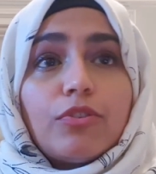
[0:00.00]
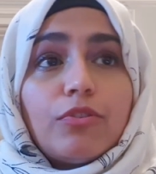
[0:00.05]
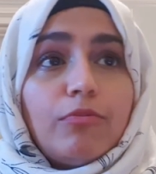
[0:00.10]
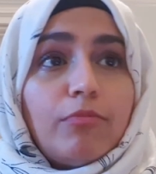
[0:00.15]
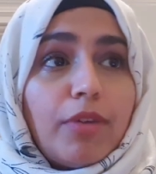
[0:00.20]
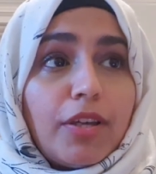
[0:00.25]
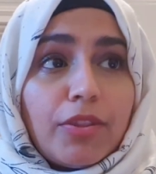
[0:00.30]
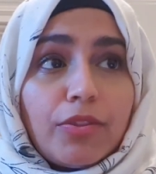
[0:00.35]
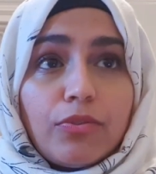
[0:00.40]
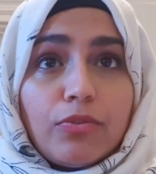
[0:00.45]
you
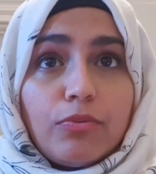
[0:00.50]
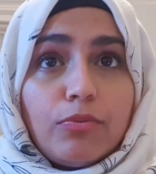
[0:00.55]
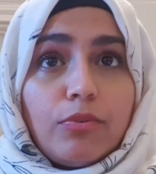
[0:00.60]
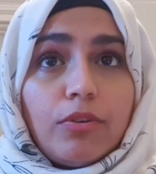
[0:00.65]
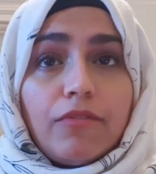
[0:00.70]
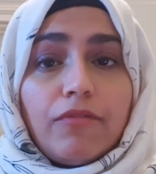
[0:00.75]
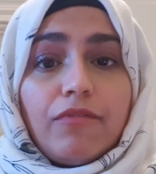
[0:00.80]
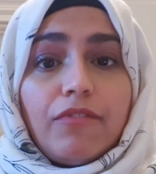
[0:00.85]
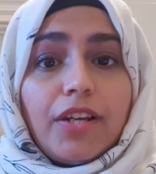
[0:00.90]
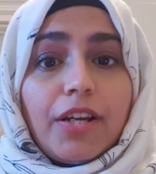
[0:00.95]
went through
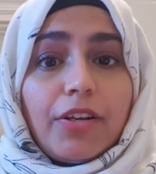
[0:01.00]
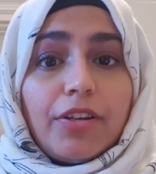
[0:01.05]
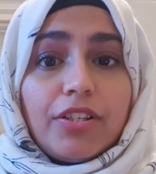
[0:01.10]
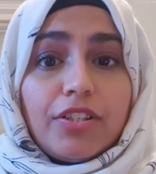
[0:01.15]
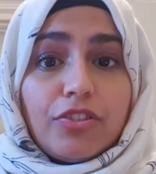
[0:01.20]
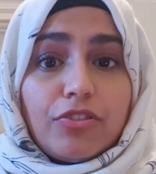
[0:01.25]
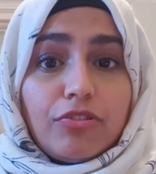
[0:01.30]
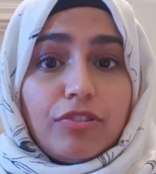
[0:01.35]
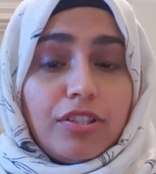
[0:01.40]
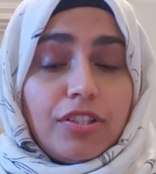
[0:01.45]
a very
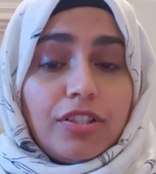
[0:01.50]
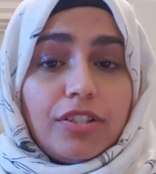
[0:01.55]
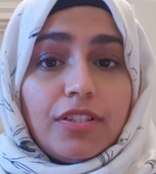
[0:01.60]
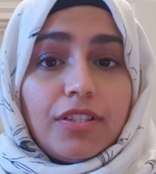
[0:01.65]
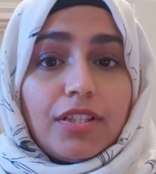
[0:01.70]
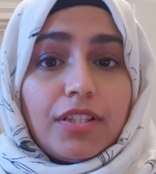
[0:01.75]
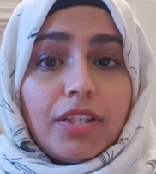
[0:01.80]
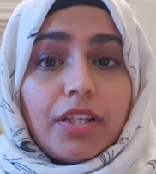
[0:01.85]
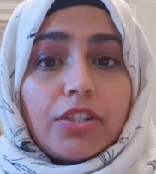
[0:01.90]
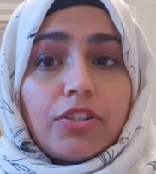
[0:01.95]
stringent
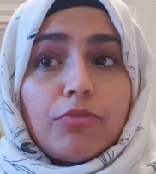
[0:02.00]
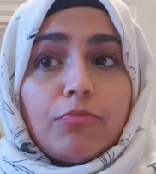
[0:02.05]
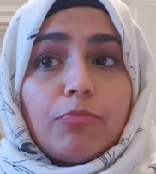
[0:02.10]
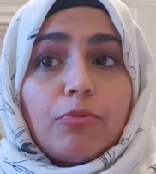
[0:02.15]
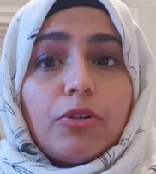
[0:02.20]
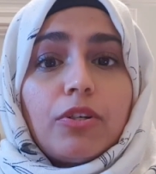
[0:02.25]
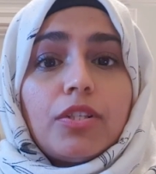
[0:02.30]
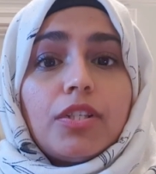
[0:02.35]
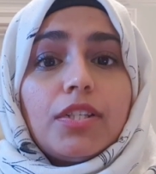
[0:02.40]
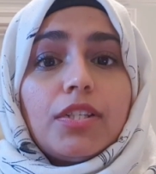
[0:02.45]
selection
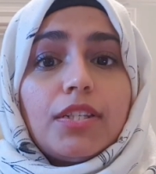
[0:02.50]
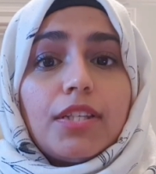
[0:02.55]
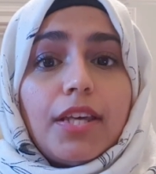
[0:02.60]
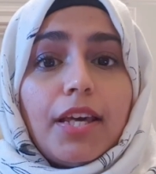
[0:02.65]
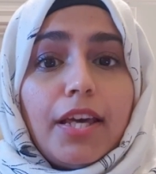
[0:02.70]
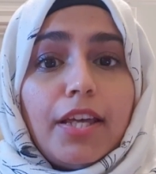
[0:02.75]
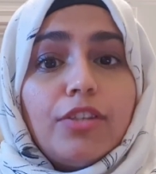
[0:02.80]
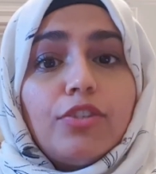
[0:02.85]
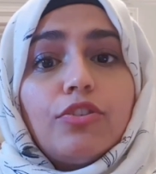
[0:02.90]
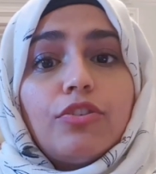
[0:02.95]
process
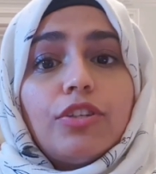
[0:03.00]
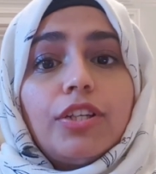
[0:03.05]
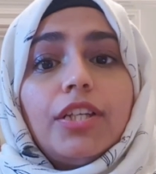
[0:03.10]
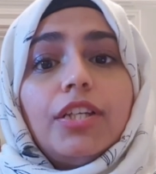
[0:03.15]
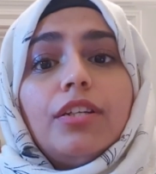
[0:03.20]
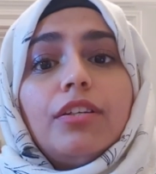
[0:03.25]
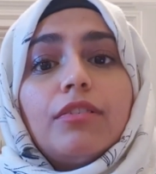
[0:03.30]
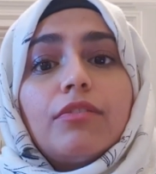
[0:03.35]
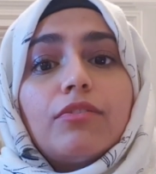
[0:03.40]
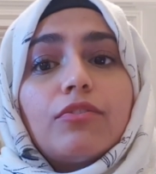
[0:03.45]
and you're
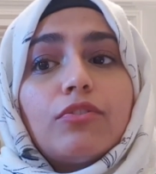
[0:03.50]
here.